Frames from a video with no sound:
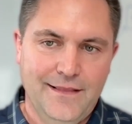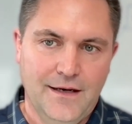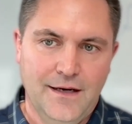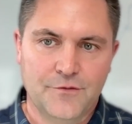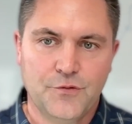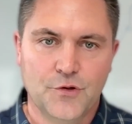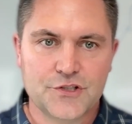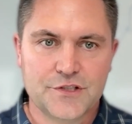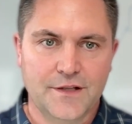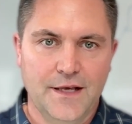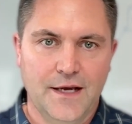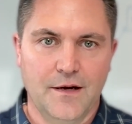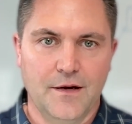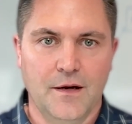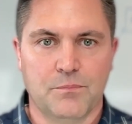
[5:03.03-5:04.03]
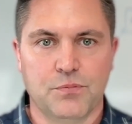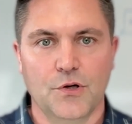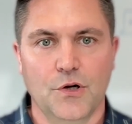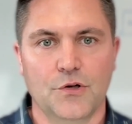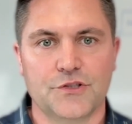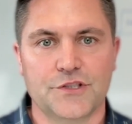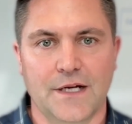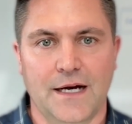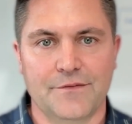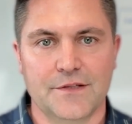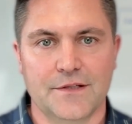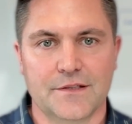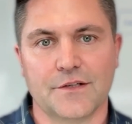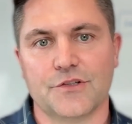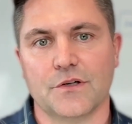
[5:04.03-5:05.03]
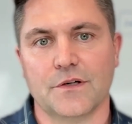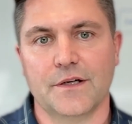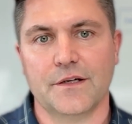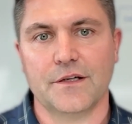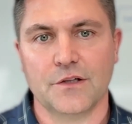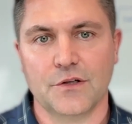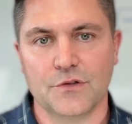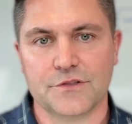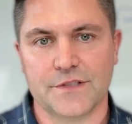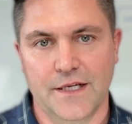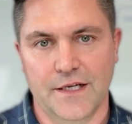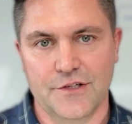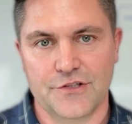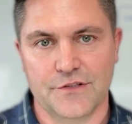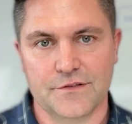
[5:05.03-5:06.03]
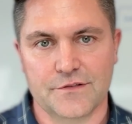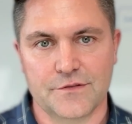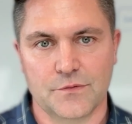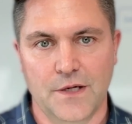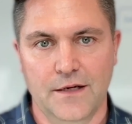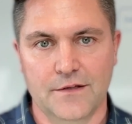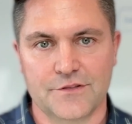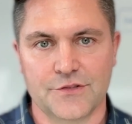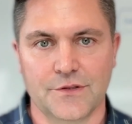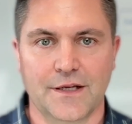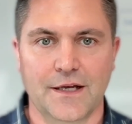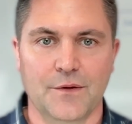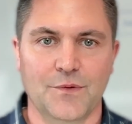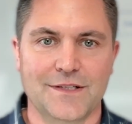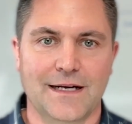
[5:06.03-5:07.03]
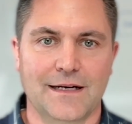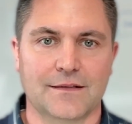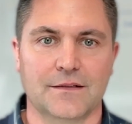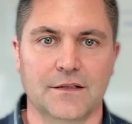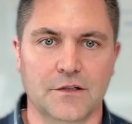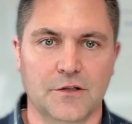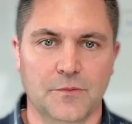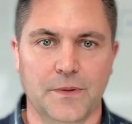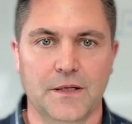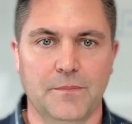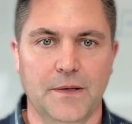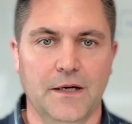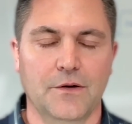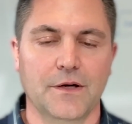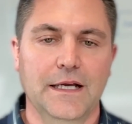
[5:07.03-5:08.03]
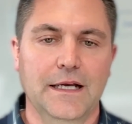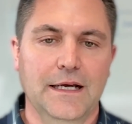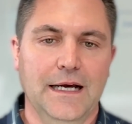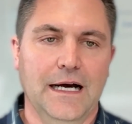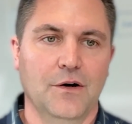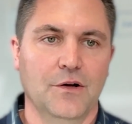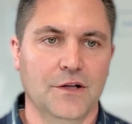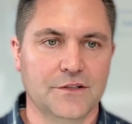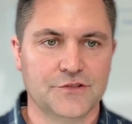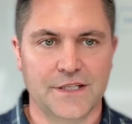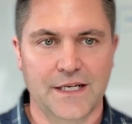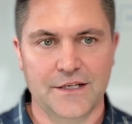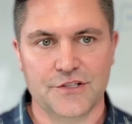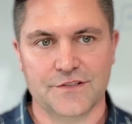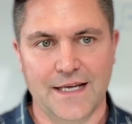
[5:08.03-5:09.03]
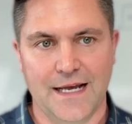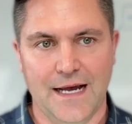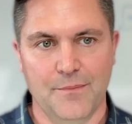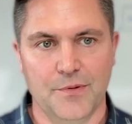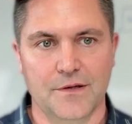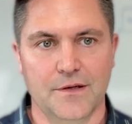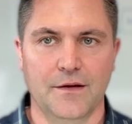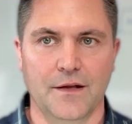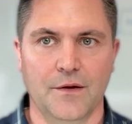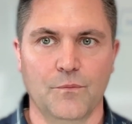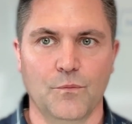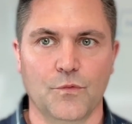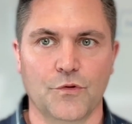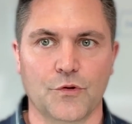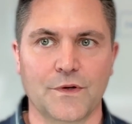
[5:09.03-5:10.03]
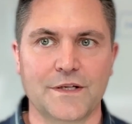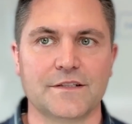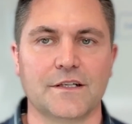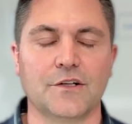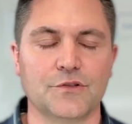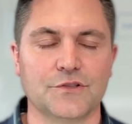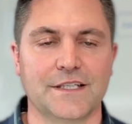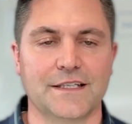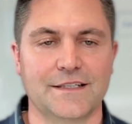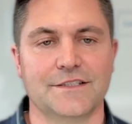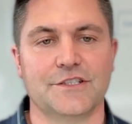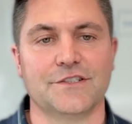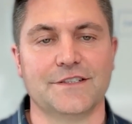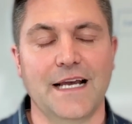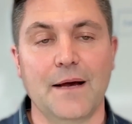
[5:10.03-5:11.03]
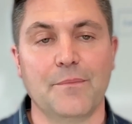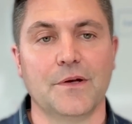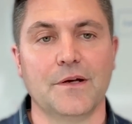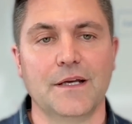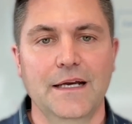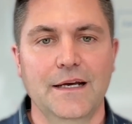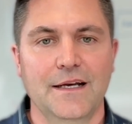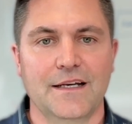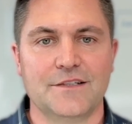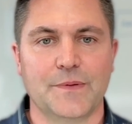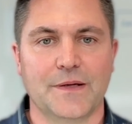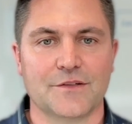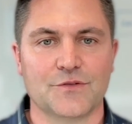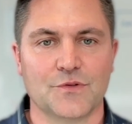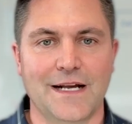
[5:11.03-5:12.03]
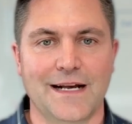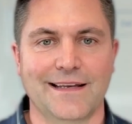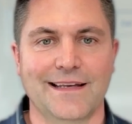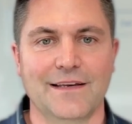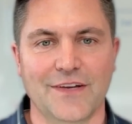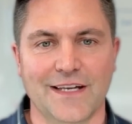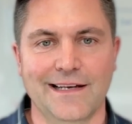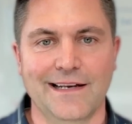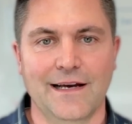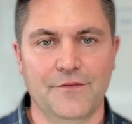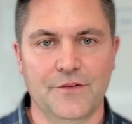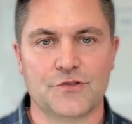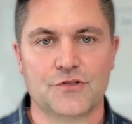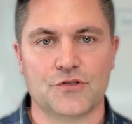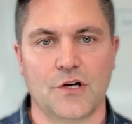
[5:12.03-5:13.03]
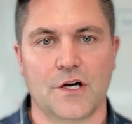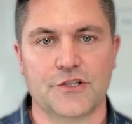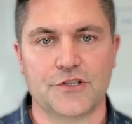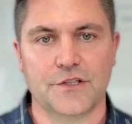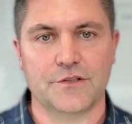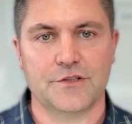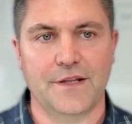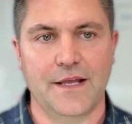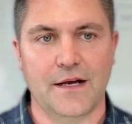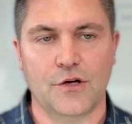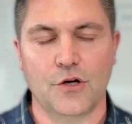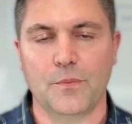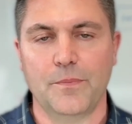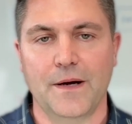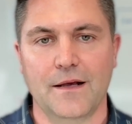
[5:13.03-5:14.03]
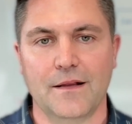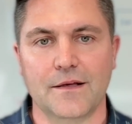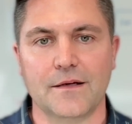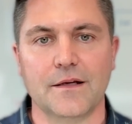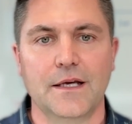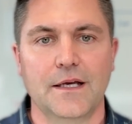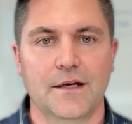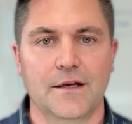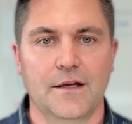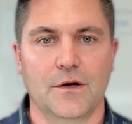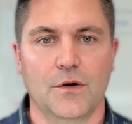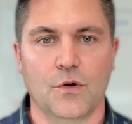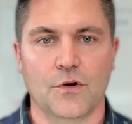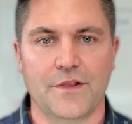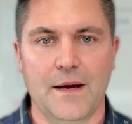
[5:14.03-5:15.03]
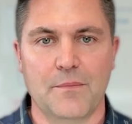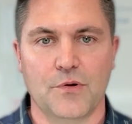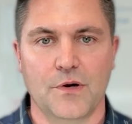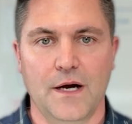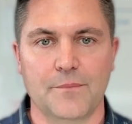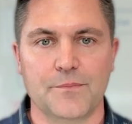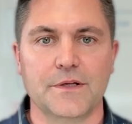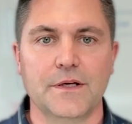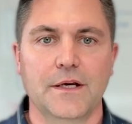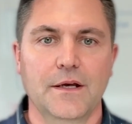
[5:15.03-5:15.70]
Unfortunately, that approach often can turn into hallucinations, right? So again, we talked a little bit about how hallucinations happen. And the reason hallucinations happen is because we're not giving enough instruction to that copilot, or that prompt.